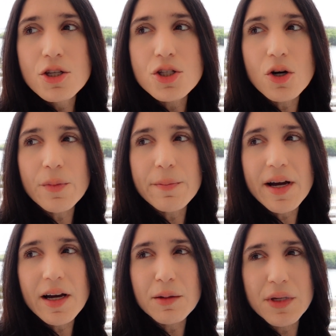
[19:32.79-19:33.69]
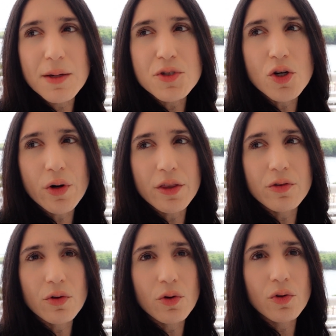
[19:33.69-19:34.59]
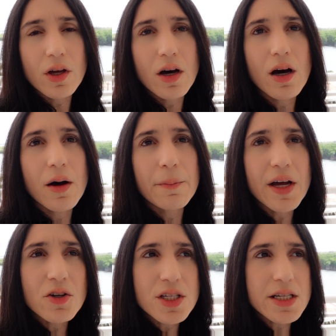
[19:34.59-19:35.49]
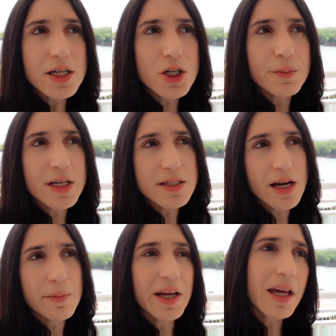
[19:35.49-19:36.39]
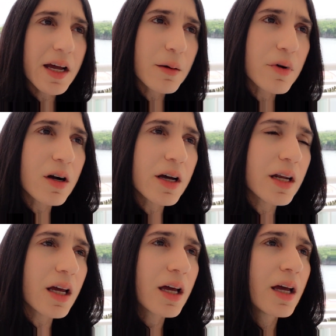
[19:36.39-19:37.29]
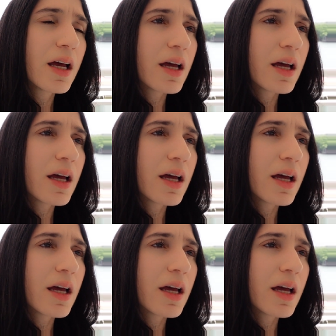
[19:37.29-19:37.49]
So my bag beeped going through the metal detector because I had my camera in it,